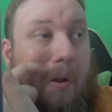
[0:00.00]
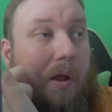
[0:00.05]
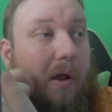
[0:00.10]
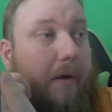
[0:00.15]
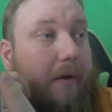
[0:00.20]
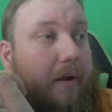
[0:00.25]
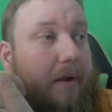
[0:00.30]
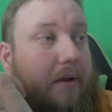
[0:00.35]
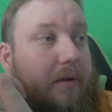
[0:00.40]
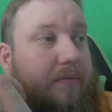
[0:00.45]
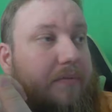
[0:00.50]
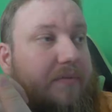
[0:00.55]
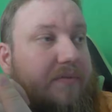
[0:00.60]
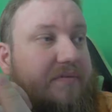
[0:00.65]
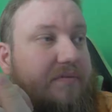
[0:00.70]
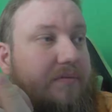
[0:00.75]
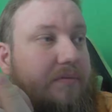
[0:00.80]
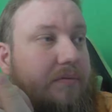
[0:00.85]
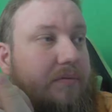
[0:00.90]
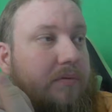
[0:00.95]
I'm
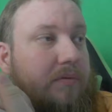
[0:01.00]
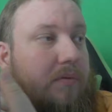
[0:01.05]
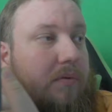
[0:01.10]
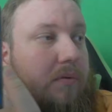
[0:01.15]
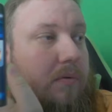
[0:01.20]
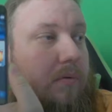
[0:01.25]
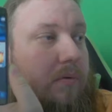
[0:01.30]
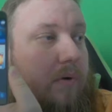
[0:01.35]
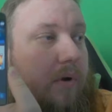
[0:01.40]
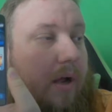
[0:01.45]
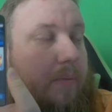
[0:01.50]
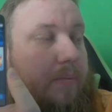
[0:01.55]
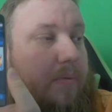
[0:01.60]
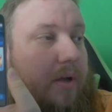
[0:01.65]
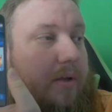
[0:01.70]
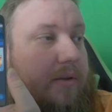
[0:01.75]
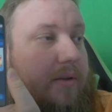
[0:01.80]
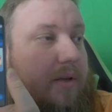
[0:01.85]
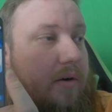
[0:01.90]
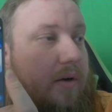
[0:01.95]

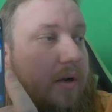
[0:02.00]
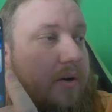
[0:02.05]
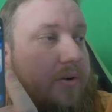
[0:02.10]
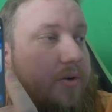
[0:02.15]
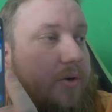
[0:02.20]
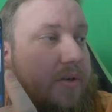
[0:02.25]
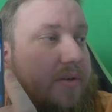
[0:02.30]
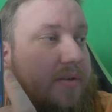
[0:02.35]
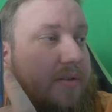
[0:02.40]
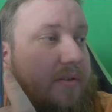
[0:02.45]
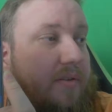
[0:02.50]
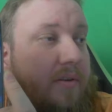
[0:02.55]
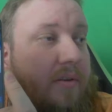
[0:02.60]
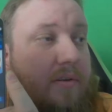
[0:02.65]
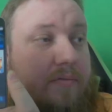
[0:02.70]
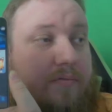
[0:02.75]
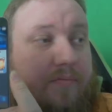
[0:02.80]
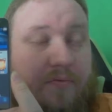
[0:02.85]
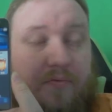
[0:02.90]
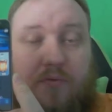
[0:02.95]
not gonna adjust
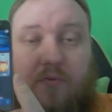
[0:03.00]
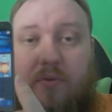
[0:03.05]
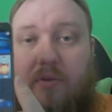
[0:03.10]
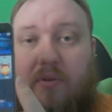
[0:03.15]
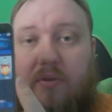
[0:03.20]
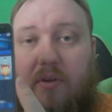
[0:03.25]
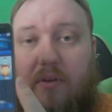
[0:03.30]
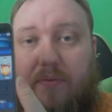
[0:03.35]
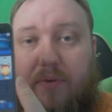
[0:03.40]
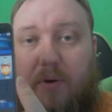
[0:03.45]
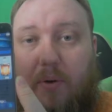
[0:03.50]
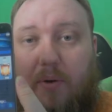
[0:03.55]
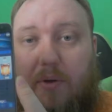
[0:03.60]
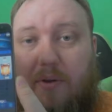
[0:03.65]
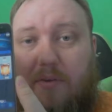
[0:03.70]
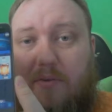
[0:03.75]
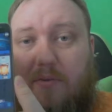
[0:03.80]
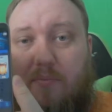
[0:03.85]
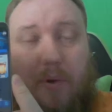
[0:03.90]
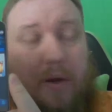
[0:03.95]
the
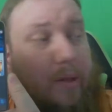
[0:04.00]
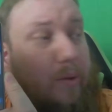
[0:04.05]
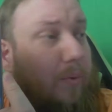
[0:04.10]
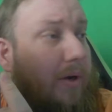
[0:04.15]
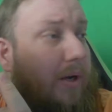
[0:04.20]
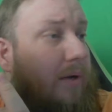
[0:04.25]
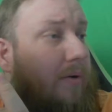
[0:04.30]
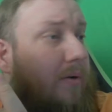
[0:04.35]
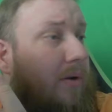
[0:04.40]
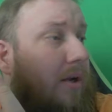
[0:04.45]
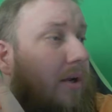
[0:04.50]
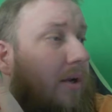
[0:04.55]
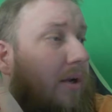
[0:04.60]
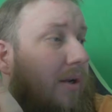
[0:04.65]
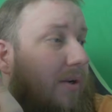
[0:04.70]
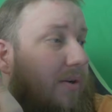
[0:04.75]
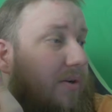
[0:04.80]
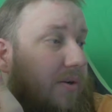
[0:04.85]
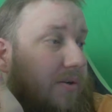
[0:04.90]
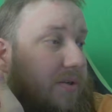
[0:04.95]
focus, by the way,
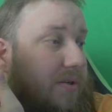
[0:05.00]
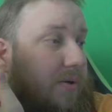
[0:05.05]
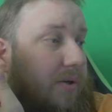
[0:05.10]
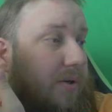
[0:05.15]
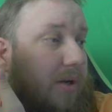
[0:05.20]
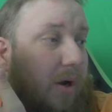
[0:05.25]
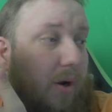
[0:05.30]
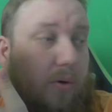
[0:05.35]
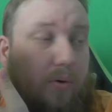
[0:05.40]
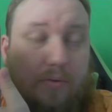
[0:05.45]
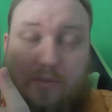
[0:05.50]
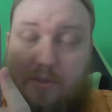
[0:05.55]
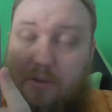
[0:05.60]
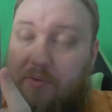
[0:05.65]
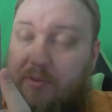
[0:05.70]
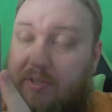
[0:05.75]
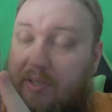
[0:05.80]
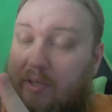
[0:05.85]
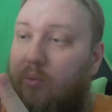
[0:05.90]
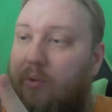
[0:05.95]
just so you know. So
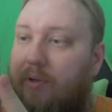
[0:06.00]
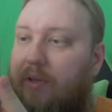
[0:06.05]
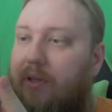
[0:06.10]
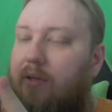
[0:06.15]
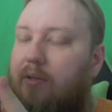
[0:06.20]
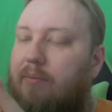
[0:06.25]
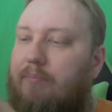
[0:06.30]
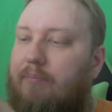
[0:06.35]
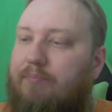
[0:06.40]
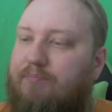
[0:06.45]
deal with it.